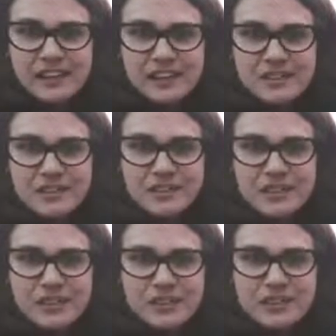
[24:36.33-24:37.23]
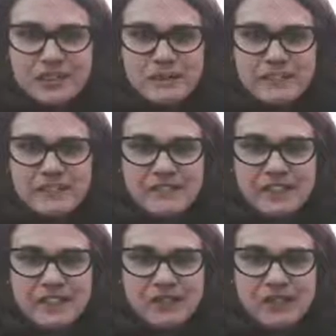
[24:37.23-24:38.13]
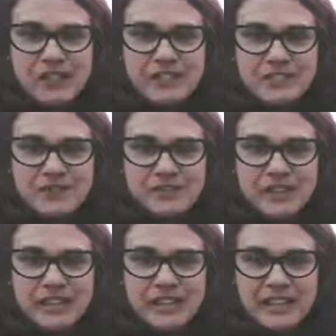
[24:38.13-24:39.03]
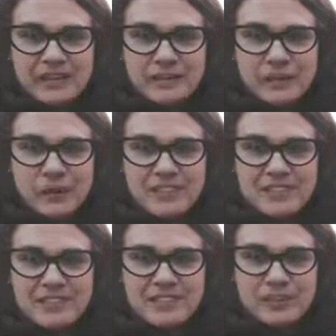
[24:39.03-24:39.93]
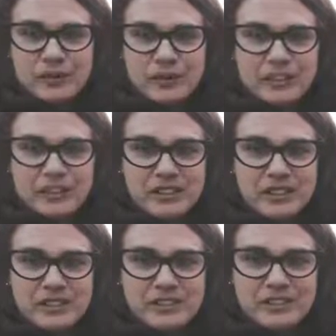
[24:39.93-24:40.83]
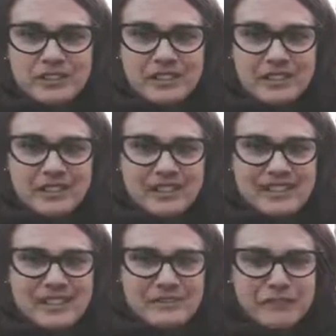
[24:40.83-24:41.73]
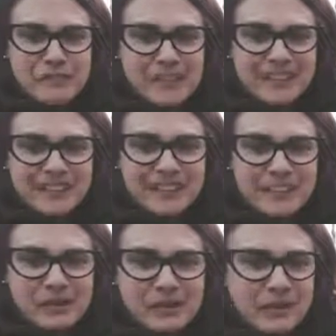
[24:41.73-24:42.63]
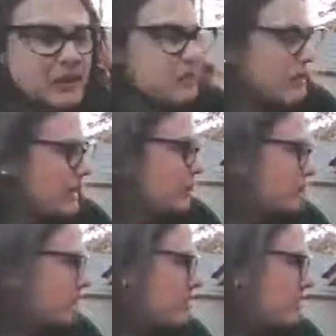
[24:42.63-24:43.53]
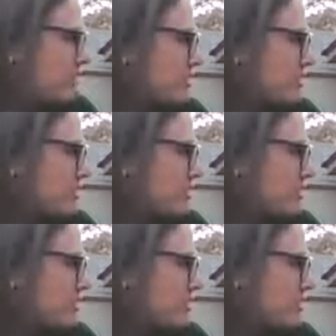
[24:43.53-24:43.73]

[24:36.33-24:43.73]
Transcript: Is there someone specific you like to read? Voice in the Wilderness. Is that for Mia? I wonder, Mia, what do you like